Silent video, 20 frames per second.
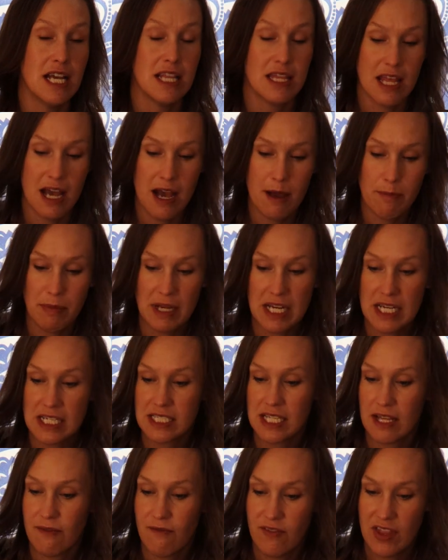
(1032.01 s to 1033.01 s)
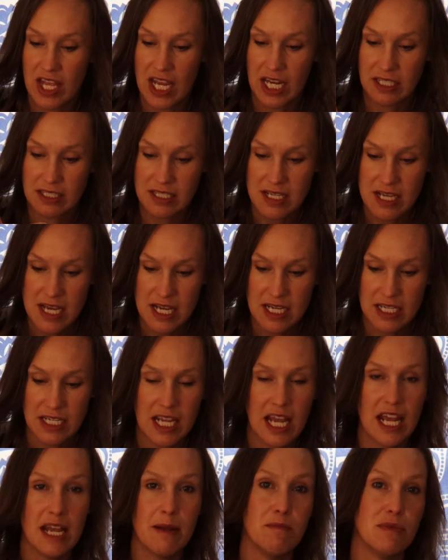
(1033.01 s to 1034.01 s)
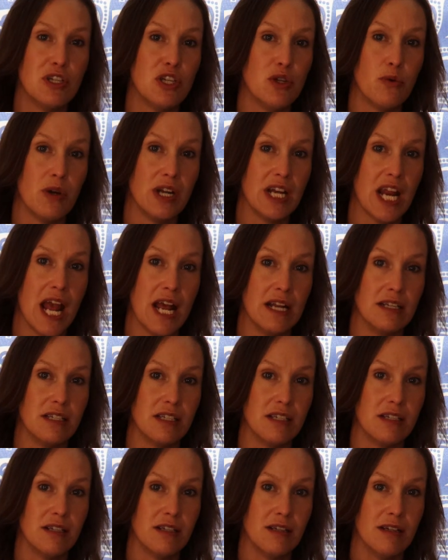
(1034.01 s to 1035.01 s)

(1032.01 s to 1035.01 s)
That piece of things came to an end.